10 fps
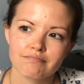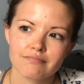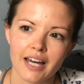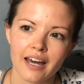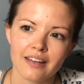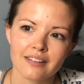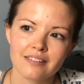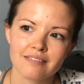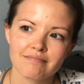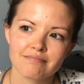had
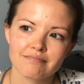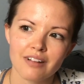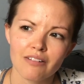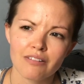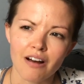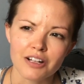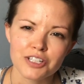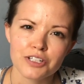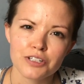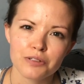a lot
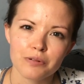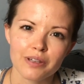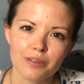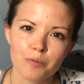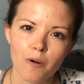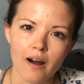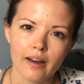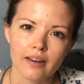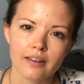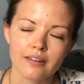to do with
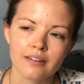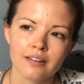why